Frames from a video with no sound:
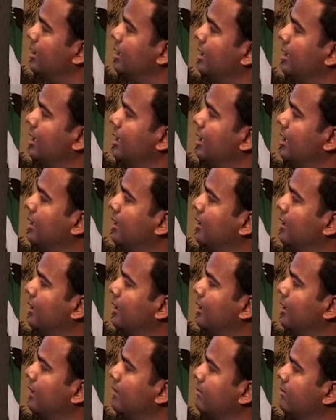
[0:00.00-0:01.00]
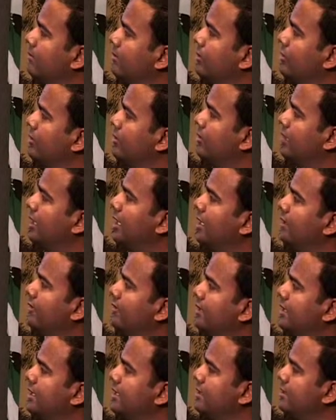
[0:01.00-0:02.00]
And um, you can have
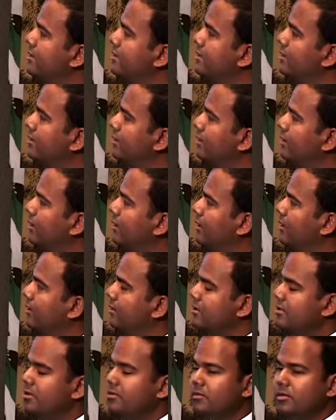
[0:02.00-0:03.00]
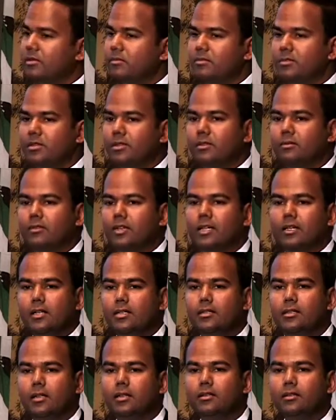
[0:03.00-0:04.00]
these uh, symptoms in
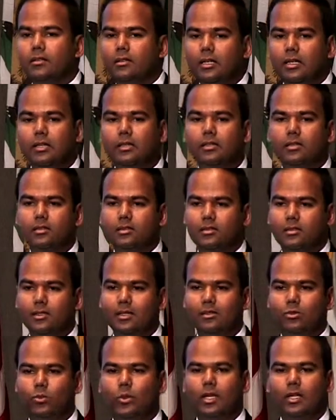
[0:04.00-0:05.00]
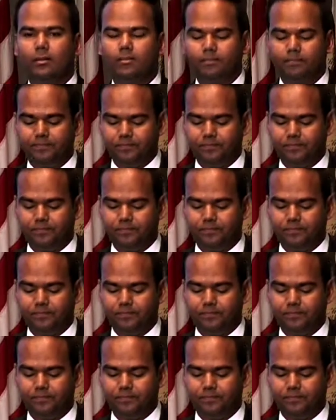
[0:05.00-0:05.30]
various other illnesses as well.